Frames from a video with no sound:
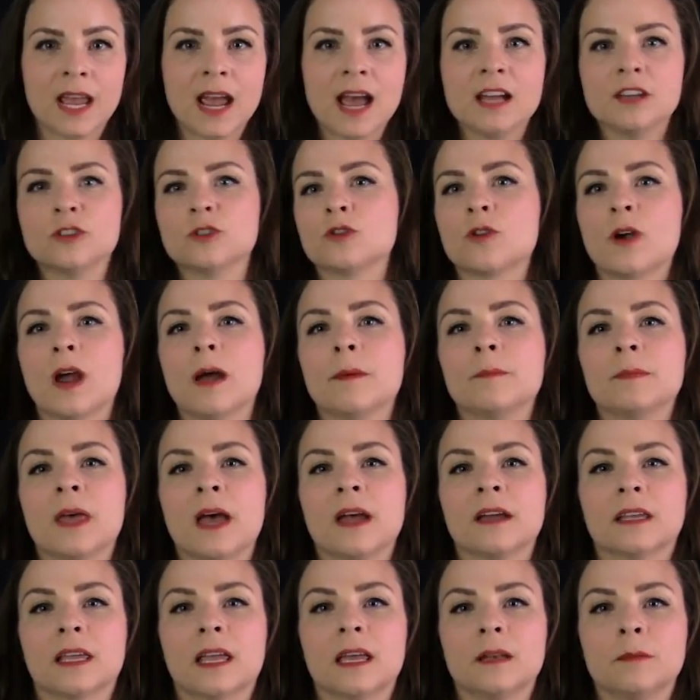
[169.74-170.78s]
cash grab
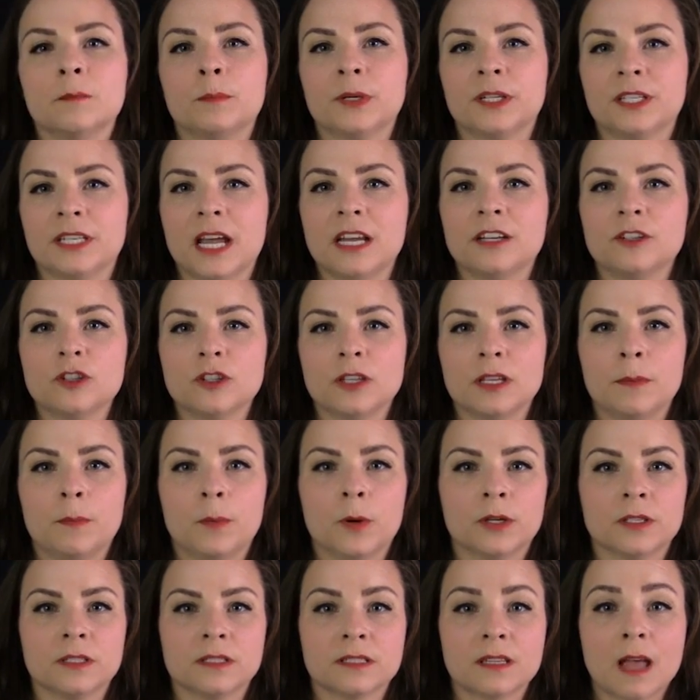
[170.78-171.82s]
that can potentially
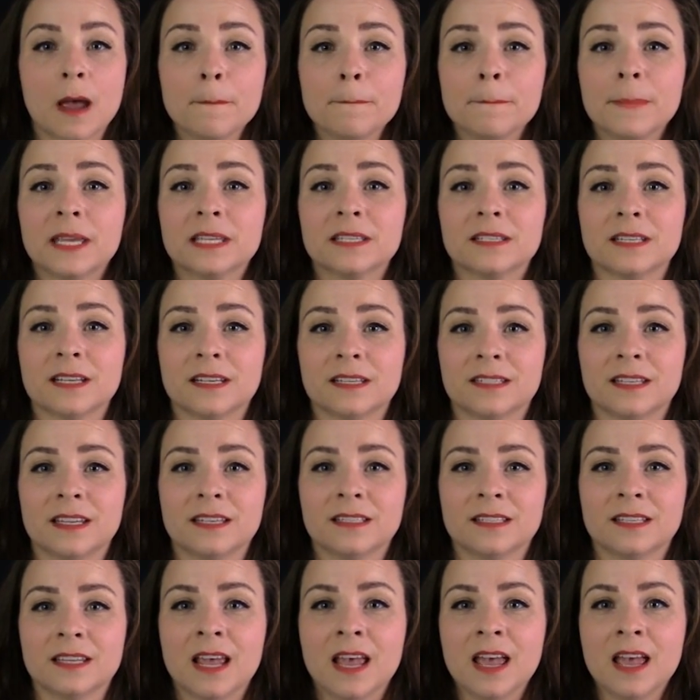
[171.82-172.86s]
put some
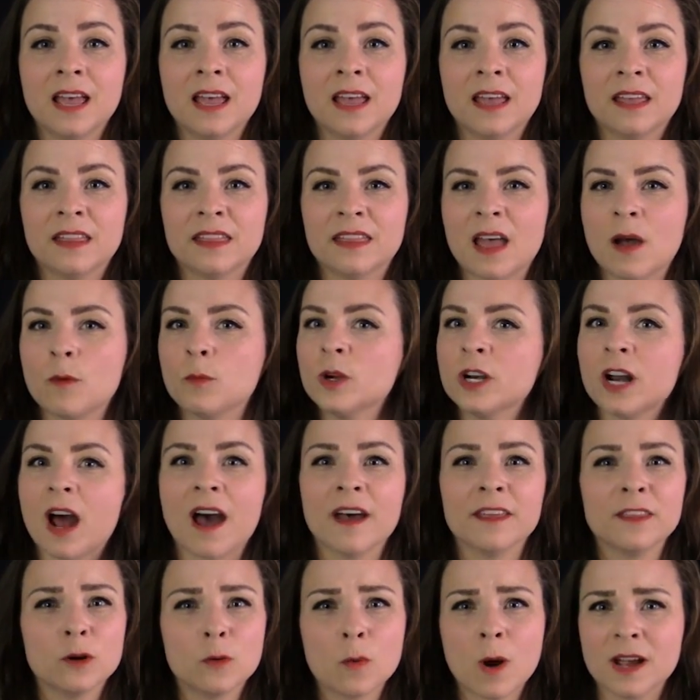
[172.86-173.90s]
businesses that would
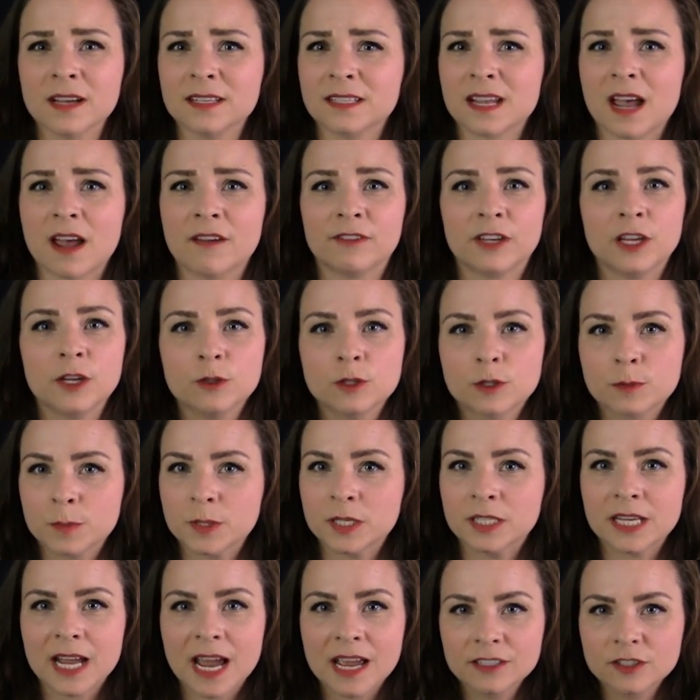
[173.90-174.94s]
otherwise have huge
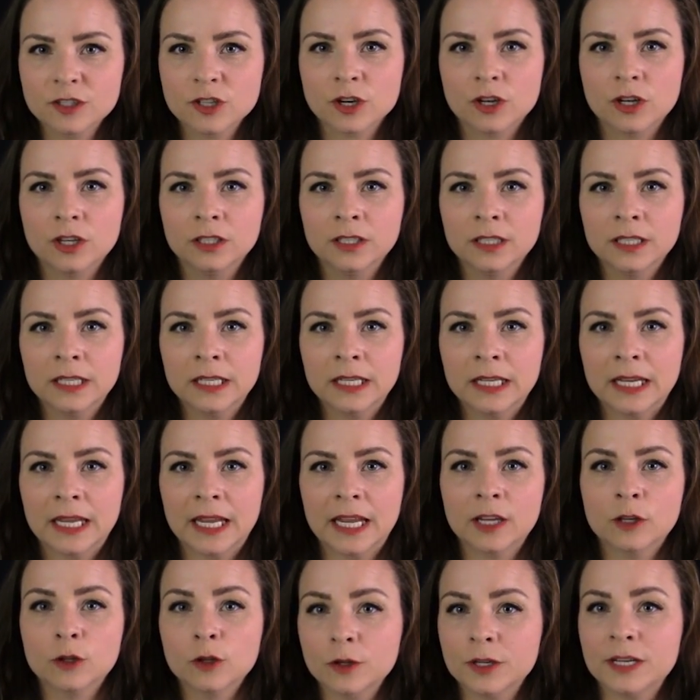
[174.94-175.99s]
potential,
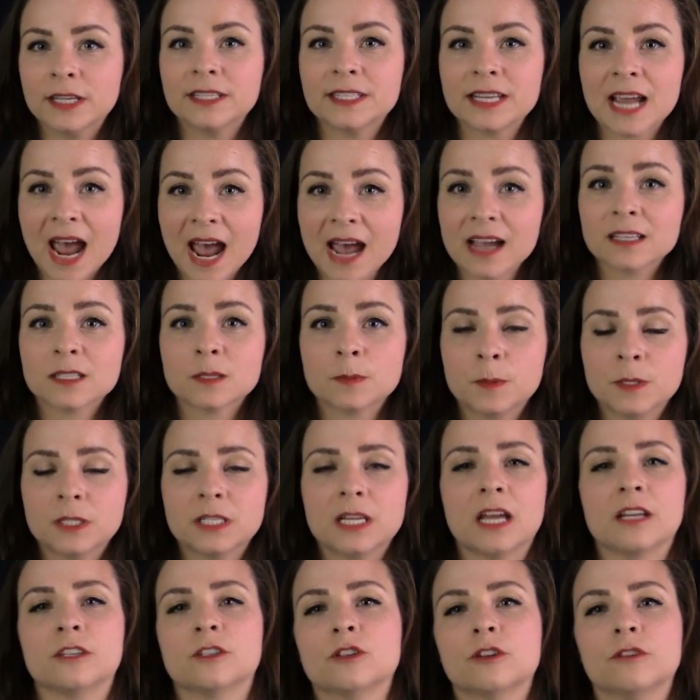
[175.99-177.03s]
including tax
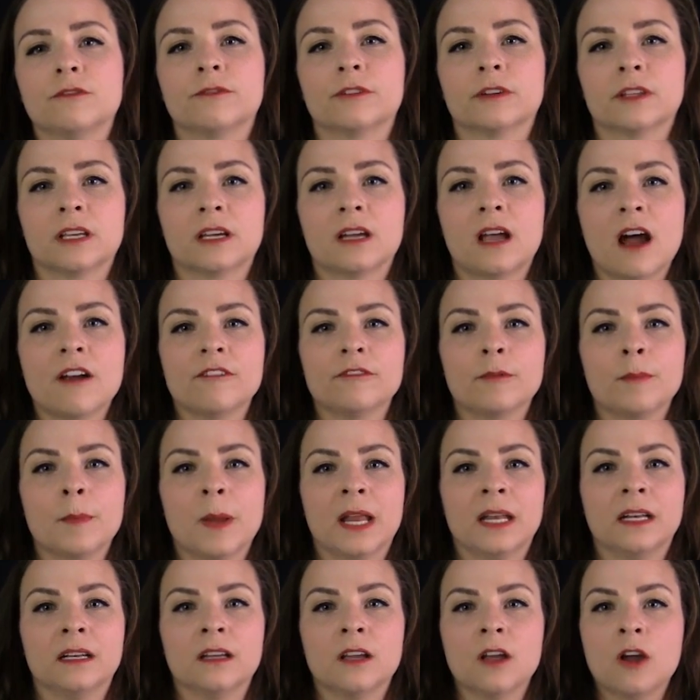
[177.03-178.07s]
potential for the
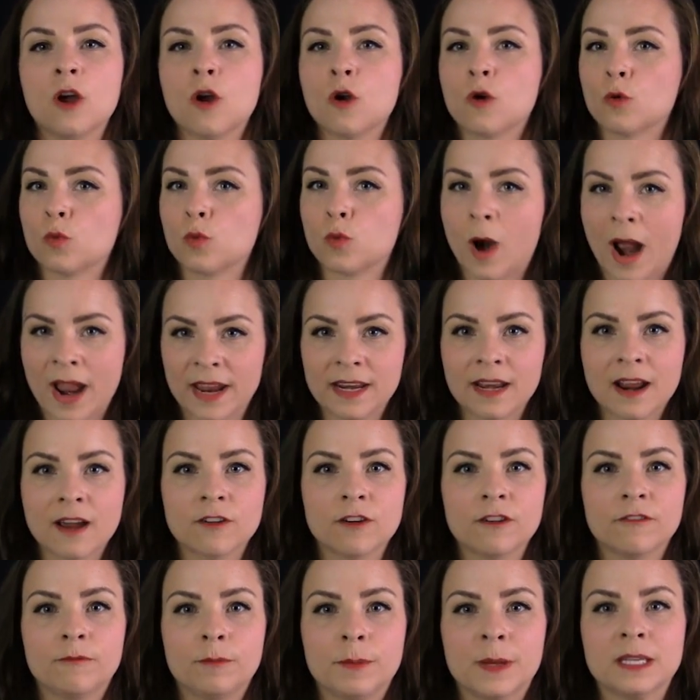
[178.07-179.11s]
government, right
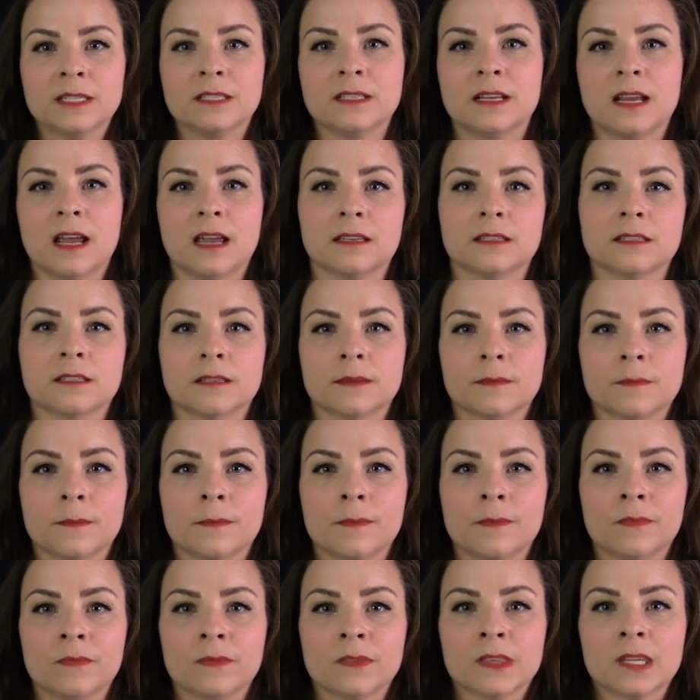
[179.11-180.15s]
out of business.
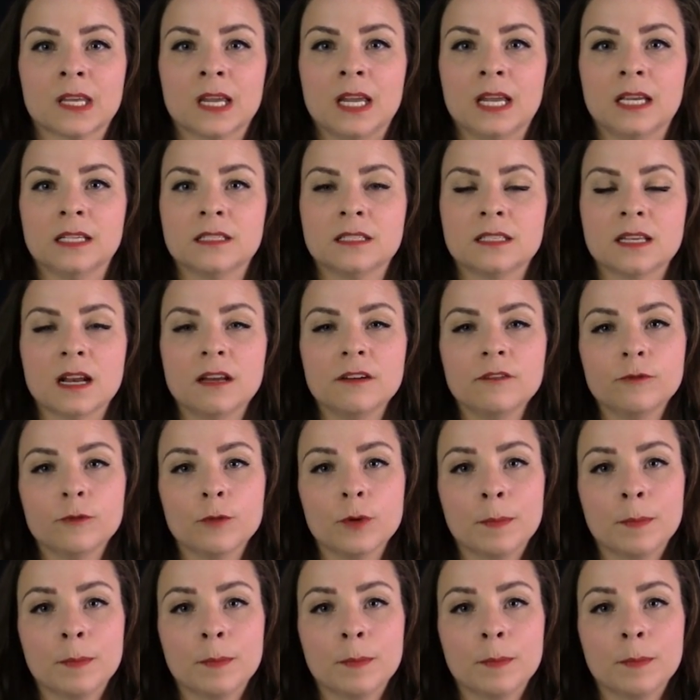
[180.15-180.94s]
Instead of